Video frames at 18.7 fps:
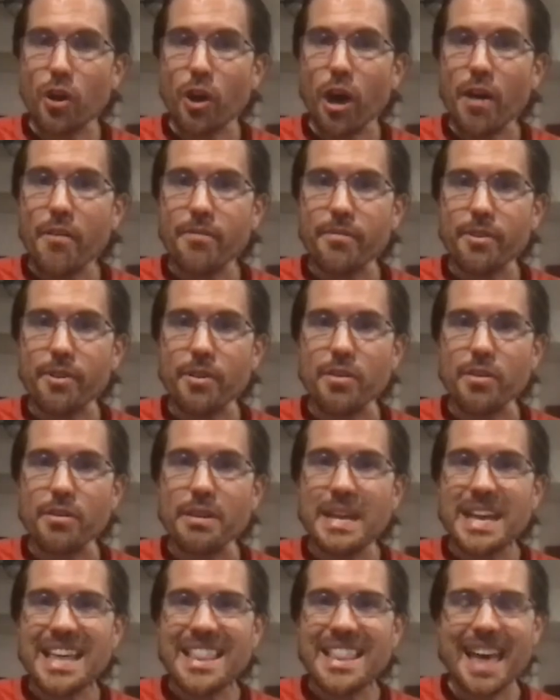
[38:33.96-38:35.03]

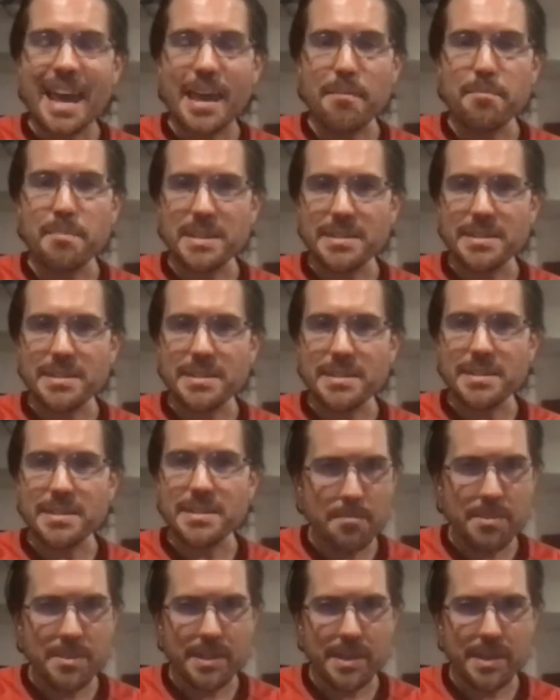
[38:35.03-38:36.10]
offer that missing
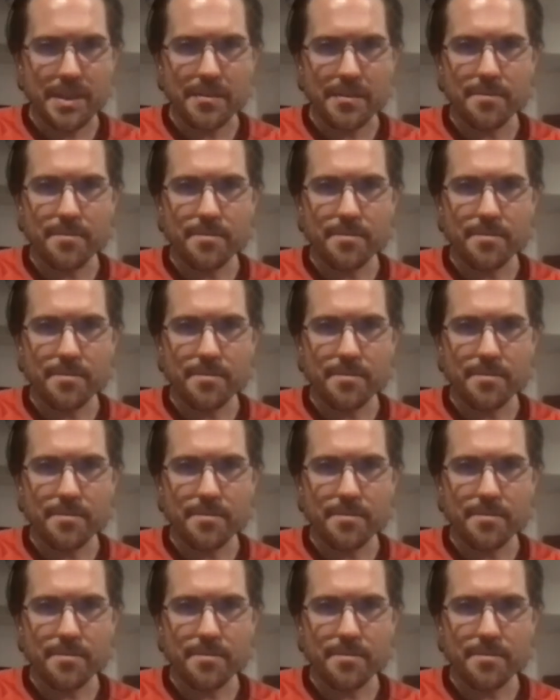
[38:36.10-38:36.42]
something.